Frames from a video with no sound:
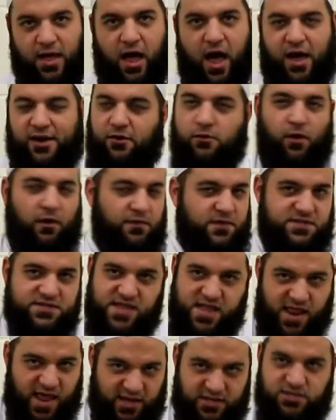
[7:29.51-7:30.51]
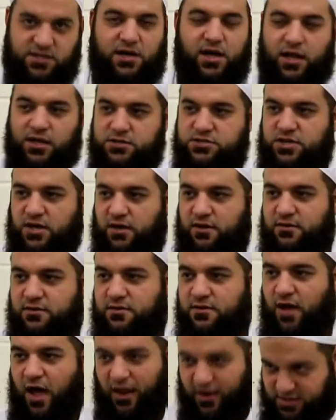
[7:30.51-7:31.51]
I don't understand Asian culture,
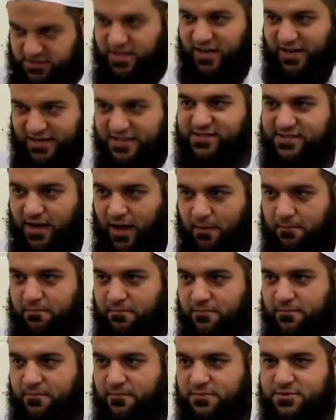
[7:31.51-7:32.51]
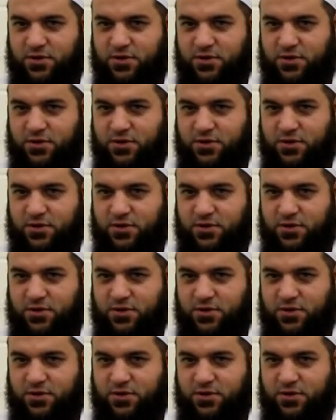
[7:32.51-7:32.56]
I understand Islam.